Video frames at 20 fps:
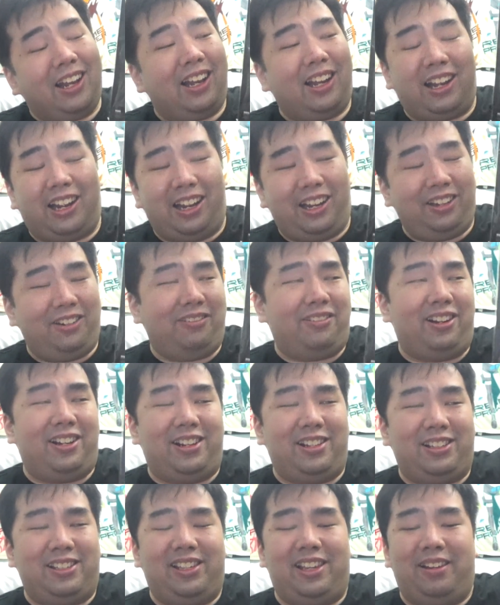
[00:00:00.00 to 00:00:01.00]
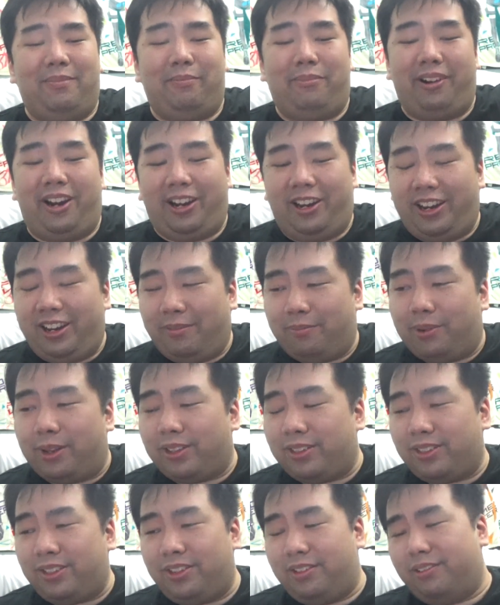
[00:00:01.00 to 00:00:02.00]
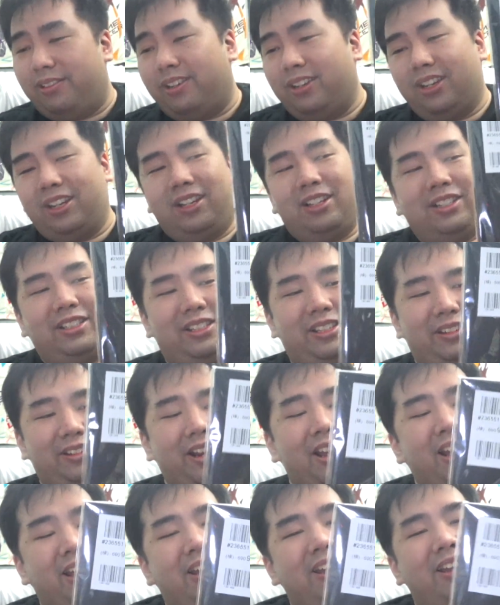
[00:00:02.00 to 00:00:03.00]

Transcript: Uh, I don't understand branding, but you know, still.